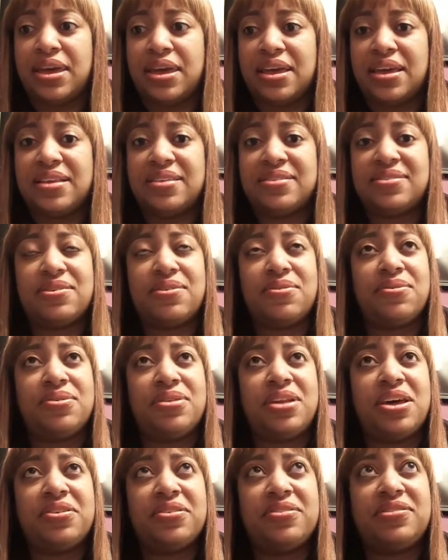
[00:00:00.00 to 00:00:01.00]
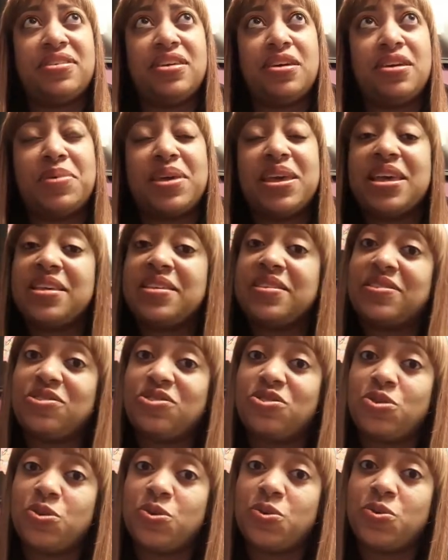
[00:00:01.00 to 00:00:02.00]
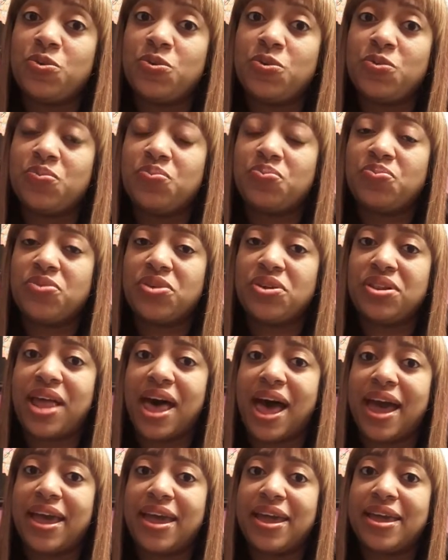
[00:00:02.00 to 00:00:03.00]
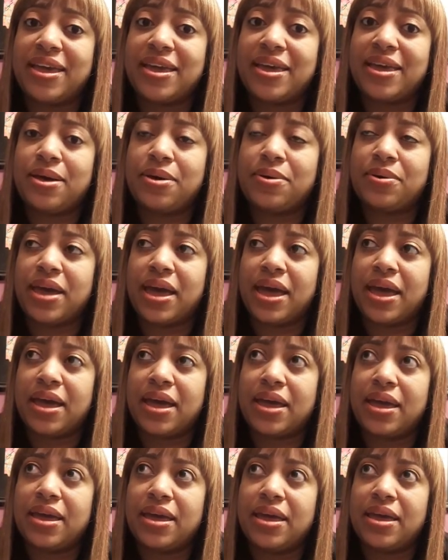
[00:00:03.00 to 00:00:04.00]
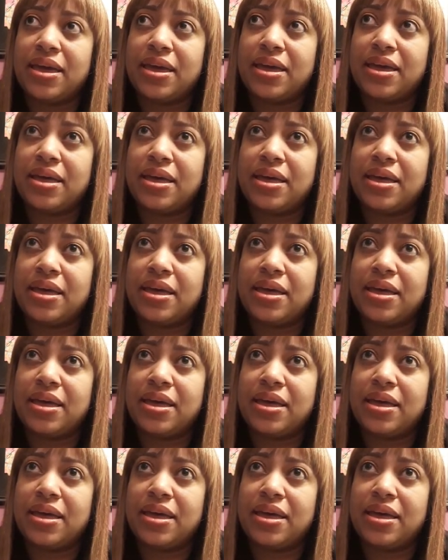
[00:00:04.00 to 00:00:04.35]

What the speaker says: And so another tip is too, like, okay,